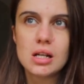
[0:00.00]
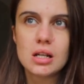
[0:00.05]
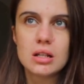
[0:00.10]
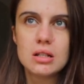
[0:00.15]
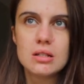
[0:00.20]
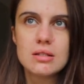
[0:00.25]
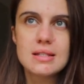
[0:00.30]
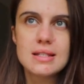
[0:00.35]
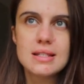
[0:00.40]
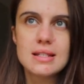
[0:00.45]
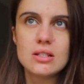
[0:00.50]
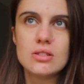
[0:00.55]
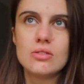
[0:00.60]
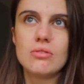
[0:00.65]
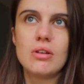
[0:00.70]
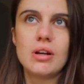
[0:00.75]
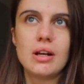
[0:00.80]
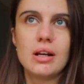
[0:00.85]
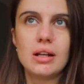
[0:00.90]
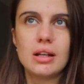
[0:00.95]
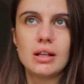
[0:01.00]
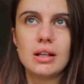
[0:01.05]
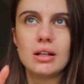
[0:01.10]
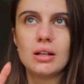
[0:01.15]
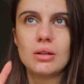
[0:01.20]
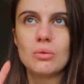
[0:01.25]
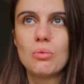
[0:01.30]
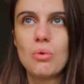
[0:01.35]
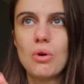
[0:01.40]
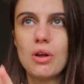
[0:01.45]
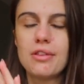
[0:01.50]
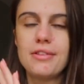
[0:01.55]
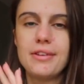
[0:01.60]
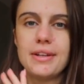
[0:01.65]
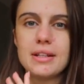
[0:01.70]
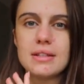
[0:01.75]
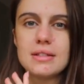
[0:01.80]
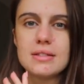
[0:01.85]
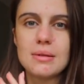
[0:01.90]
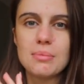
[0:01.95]
considering what
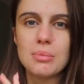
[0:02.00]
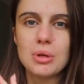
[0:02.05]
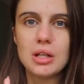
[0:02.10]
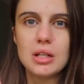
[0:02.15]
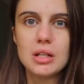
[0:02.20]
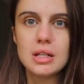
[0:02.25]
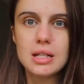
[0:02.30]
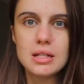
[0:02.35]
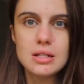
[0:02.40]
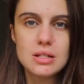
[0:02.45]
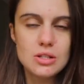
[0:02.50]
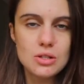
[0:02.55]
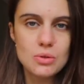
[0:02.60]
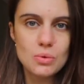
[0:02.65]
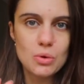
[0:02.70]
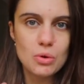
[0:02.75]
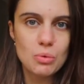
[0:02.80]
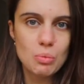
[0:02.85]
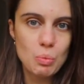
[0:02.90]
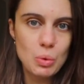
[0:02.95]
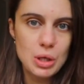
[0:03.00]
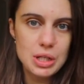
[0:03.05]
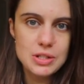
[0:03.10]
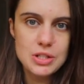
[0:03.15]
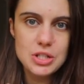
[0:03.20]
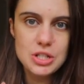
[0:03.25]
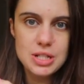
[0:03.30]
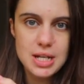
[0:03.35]
things I'm going to to do on which